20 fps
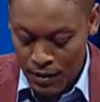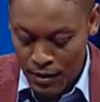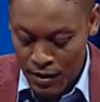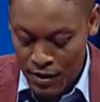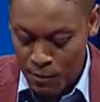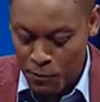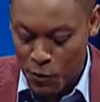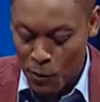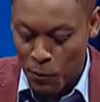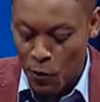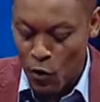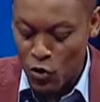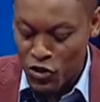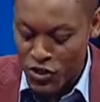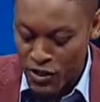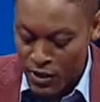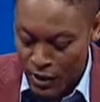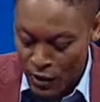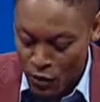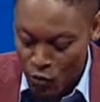In a
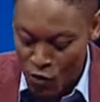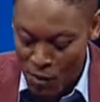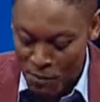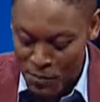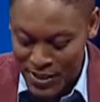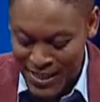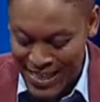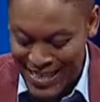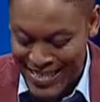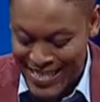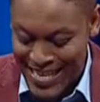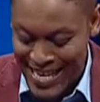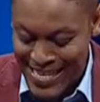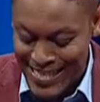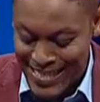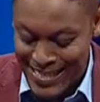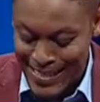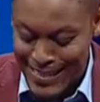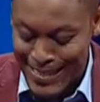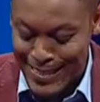proportional
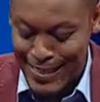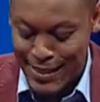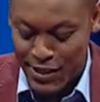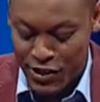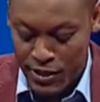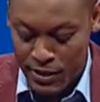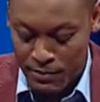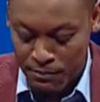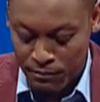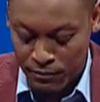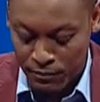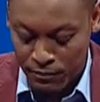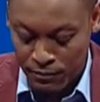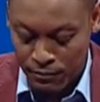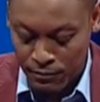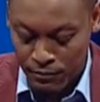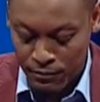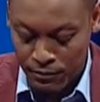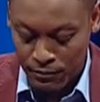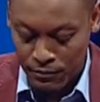representation system,
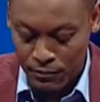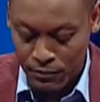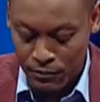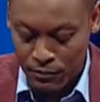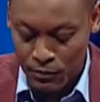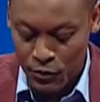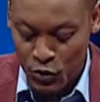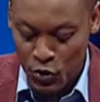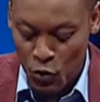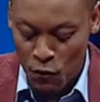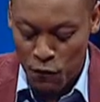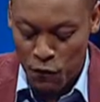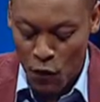do